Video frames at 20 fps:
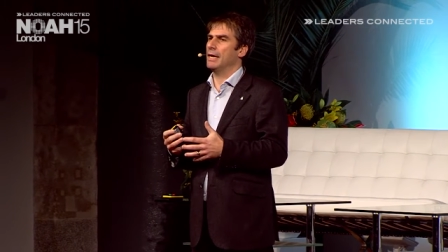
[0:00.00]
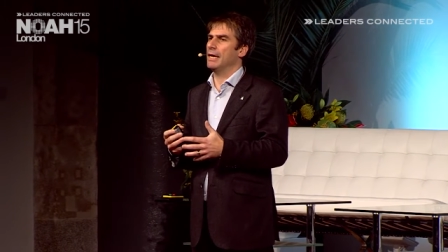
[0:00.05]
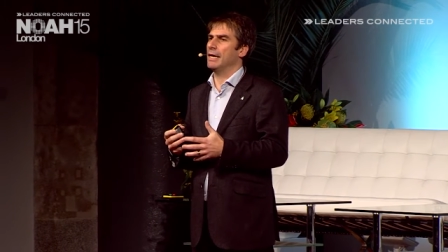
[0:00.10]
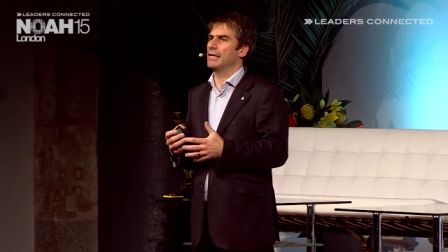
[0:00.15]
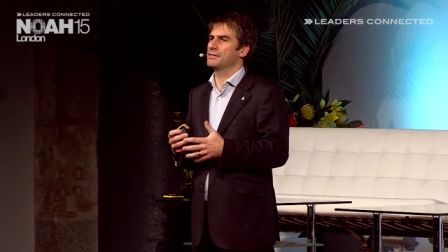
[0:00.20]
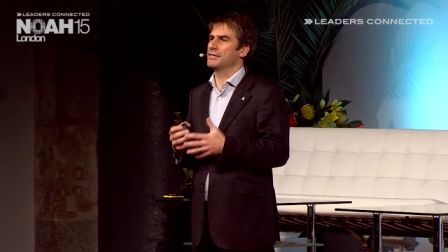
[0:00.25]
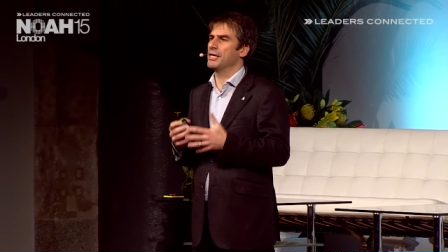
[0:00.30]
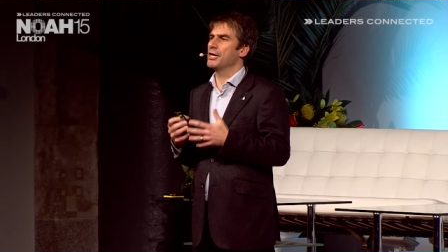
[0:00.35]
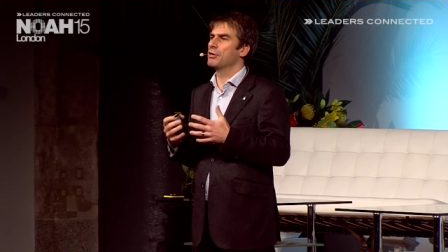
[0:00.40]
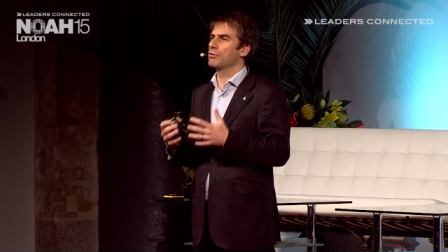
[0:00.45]

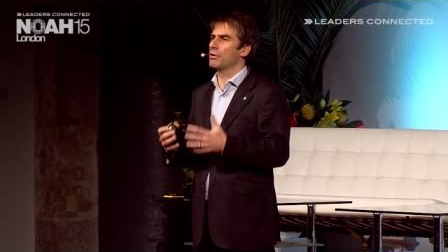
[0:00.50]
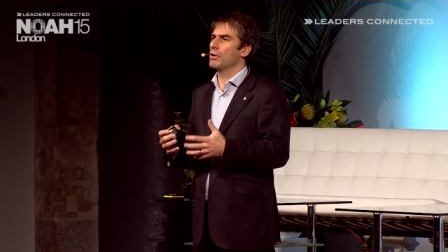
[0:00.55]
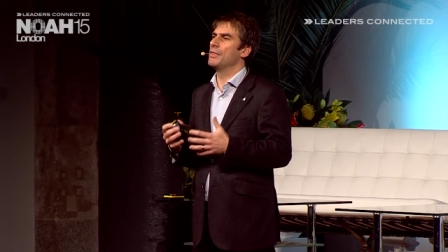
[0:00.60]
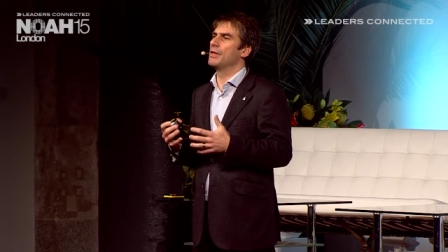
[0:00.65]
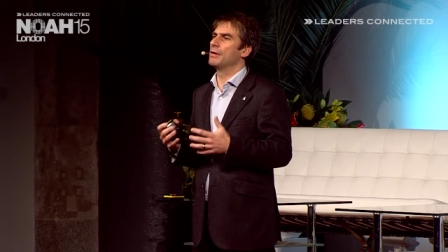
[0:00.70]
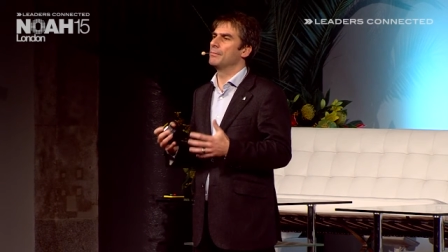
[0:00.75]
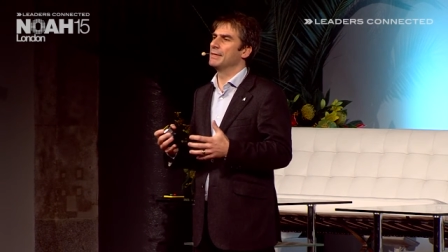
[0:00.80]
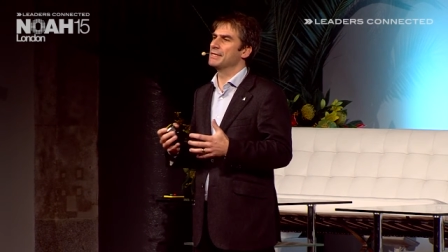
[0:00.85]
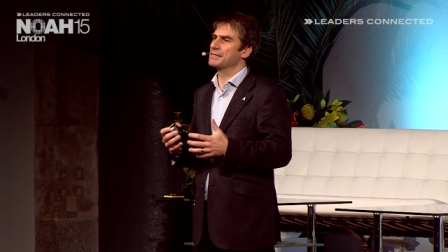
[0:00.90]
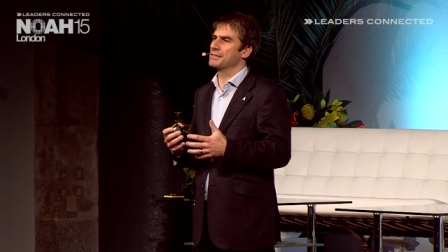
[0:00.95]
as they grow
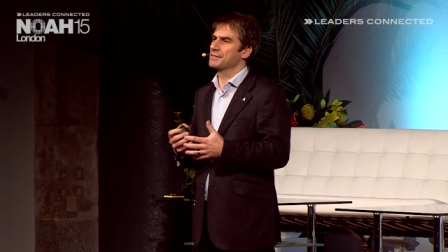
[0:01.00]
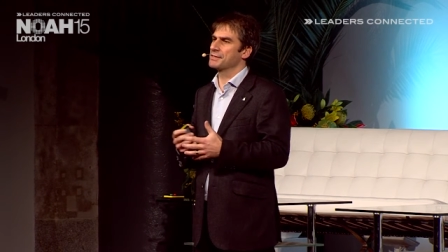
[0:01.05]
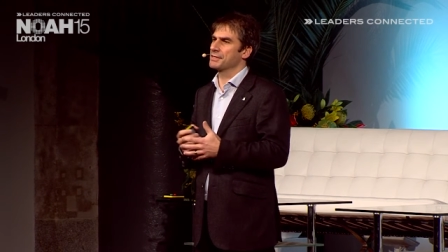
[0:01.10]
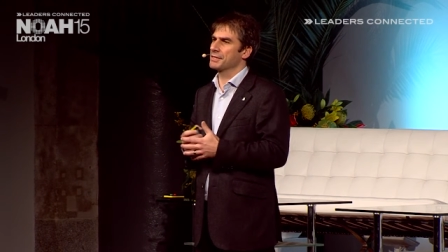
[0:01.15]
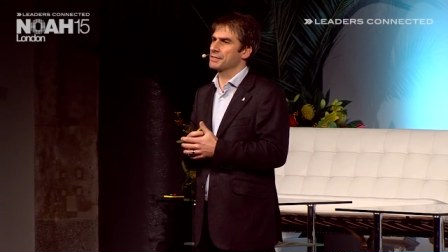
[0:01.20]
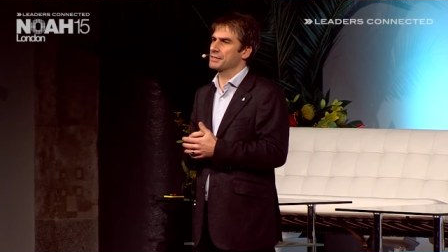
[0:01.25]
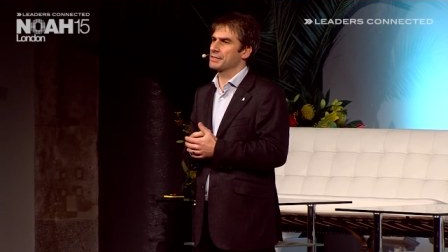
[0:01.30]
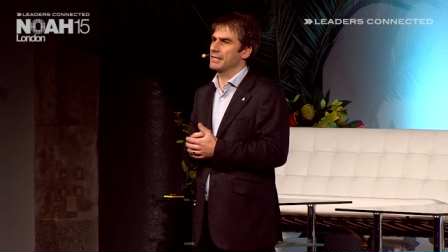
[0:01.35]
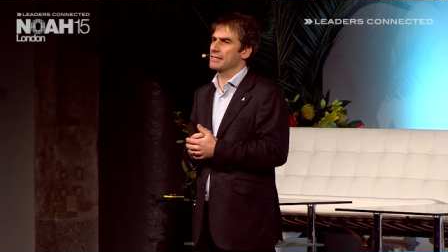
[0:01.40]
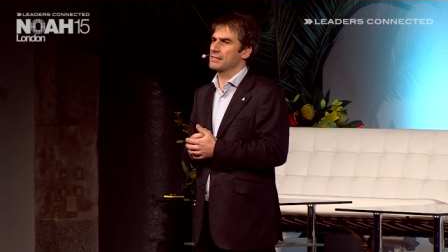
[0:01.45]
their
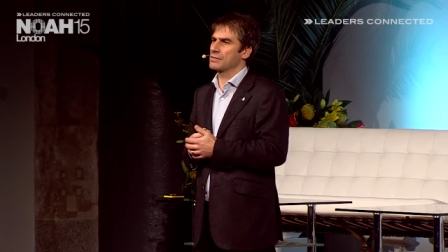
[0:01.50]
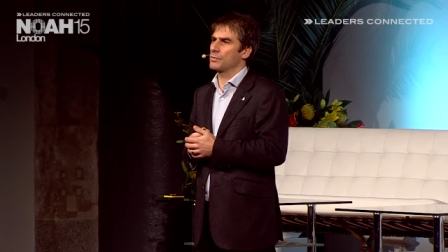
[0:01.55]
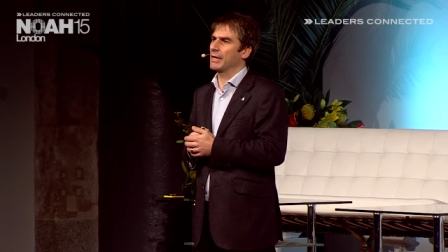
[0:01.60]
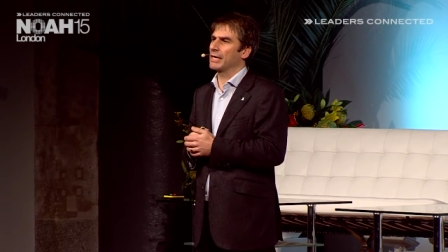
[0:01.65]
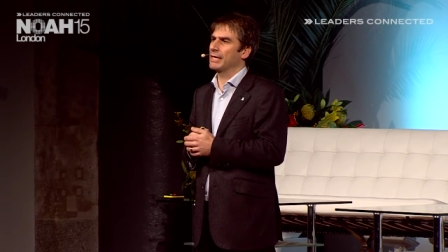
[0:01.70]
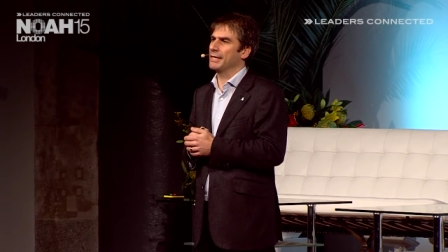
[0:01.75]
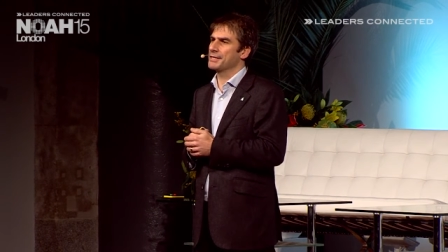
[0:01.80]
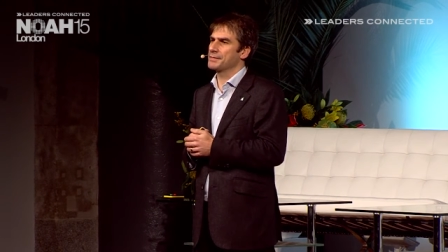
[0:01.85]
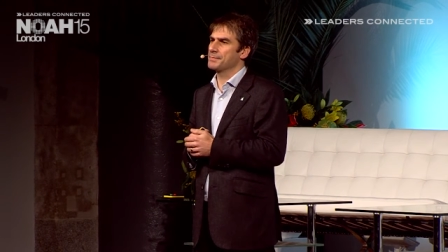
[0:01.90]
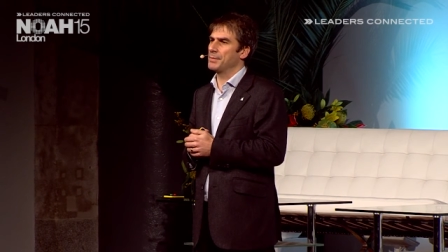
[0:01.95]
businesses as
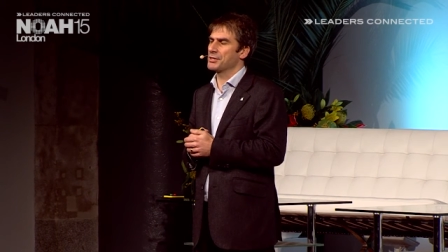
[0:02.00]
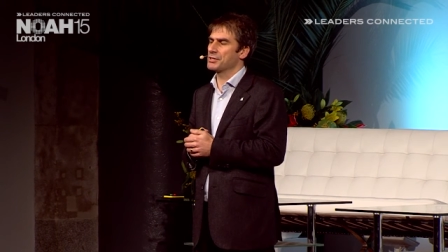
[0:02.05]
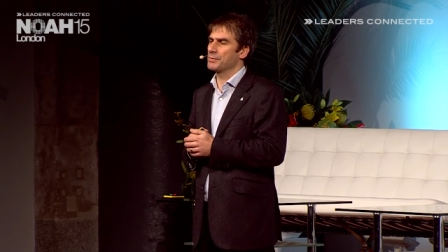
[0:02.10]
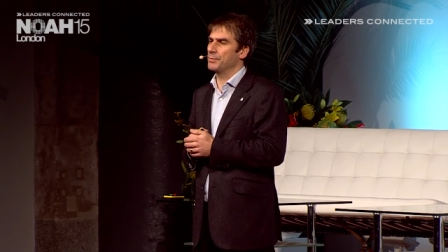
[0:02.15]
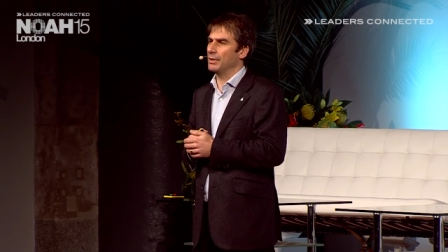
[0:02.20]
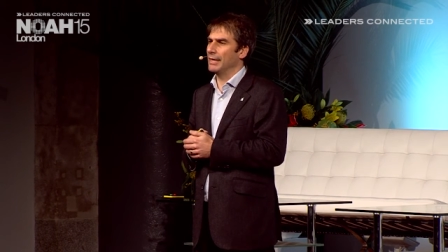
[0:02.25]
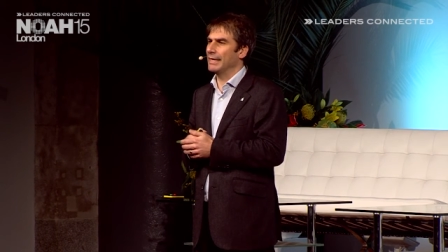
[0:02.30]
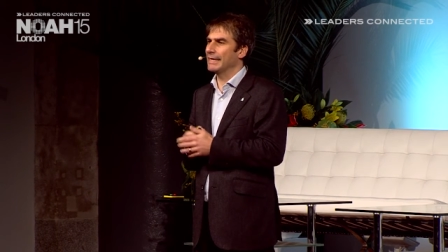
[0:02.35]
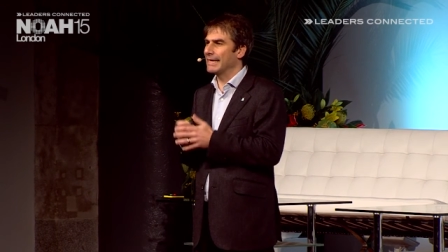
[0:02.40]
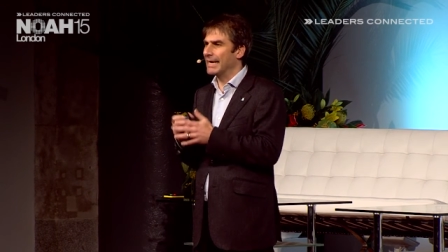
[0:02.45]
quickly as
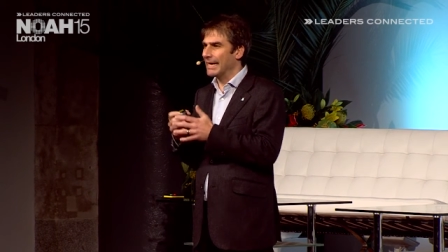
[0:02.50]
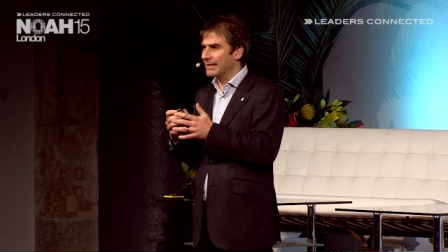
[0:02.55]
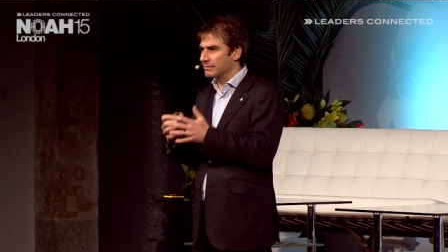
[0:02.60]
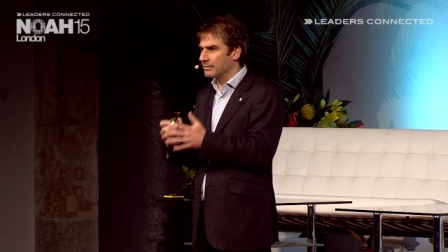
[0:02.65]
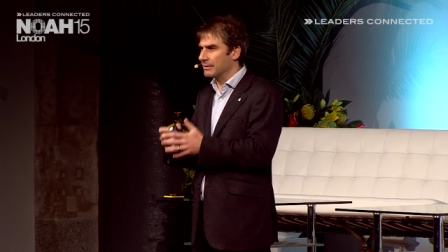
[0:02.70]
possible and get